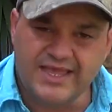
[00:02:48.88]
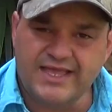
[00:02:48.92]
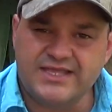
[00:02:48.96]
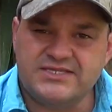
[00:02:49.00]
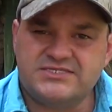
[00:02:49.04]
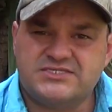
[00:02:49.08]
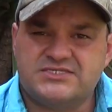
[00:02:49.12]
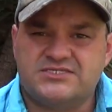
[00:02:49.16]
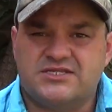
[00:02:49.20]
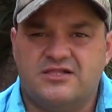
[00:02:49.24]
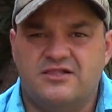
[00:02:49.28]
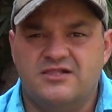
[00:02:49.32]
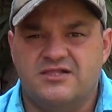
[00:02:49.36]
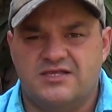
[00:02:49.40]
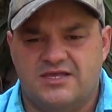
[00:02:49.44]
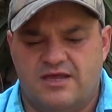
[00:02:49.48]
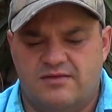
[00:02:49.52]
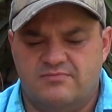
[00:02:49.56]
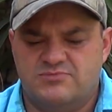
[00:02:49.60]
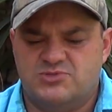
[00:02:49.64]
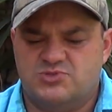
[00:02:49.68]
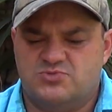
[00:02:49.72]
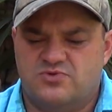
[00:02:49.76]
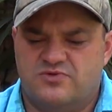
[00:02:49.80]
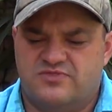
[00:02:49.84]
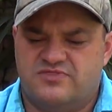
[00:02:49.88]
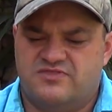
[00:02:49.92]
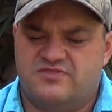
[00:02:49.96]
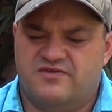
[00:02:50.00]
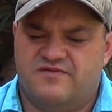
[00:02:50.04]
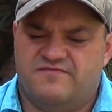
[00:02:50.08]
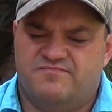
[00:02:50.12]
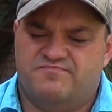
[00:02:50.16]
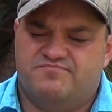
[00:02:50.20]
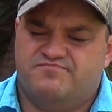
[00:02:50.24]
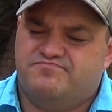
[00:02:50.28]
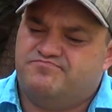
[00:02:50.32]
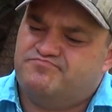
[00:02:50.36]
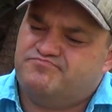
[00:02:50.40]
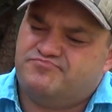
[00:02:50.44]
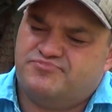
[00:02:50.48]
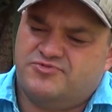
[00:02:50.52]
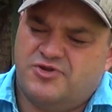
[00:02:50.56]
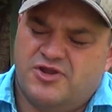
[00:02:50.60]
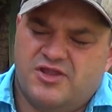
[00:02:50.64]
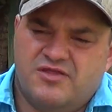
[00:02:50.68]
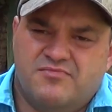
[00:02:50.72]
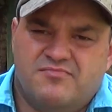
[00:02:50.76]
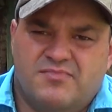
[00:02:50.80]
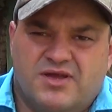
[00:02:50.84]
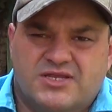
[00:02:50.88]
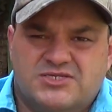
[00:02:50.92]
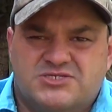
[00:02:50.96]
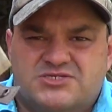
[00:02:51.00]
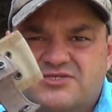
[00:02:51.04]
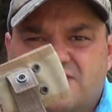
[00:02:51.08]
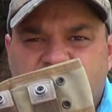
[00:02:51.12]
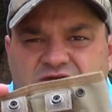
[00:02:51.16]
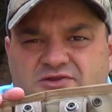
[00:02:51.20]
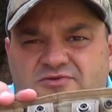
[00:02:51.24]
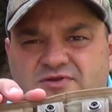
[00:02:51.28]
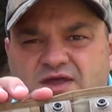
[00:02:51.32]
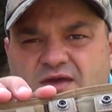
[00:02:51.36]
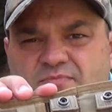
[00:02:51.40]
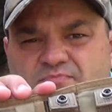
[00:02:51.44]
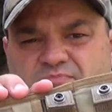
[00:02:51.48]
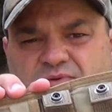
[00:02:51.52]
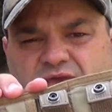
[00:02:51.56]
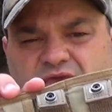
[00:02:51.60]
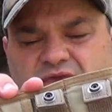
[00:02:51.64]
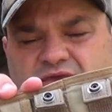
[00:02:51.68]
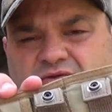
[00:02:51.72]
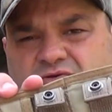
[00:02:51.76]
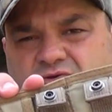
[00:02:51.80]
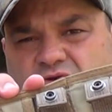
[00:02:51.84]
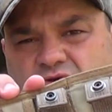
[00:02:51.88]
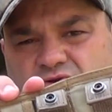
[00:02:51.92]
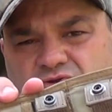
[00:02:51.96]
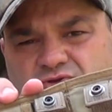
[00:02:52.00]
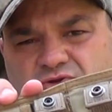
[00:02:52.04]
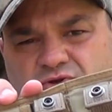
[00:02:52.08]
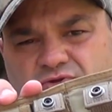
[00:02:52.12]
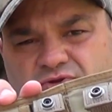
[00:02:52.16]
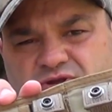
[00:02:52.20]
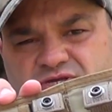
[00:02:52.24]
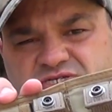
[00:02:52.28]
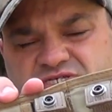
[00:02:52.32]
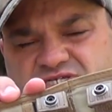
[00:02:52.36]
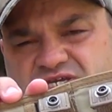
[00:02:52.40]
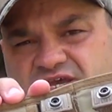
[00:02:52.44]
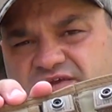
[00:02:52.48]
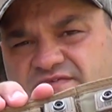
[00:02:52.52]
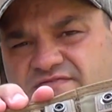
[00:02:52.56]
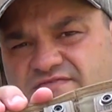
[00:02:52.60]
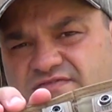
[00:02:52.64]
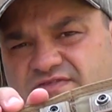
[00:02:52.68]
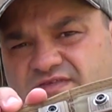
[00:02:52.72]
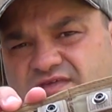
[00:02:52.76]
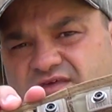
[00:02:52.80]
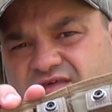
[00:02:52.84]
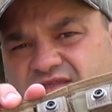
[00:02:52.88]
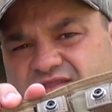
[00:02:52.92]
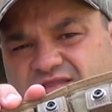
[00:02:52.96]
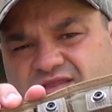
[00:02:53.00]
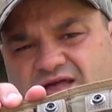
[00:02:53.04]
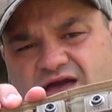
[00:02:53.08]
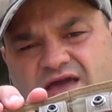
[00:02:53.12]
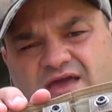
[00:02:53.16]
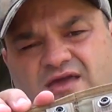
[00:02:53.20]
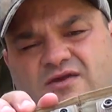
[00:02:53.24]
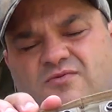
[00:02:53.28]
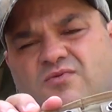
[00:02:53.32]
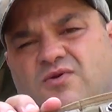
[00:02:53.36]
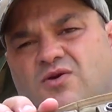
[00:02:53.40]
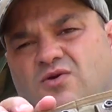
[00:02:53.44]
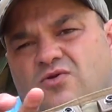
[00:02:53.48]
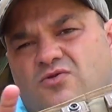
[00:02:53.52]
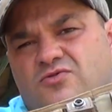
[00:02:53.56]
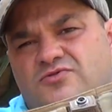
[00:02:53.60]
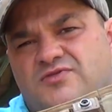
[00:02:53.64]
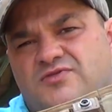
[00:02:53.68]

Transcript: it still comes with pretty much the crappy Cordura sheath, like we all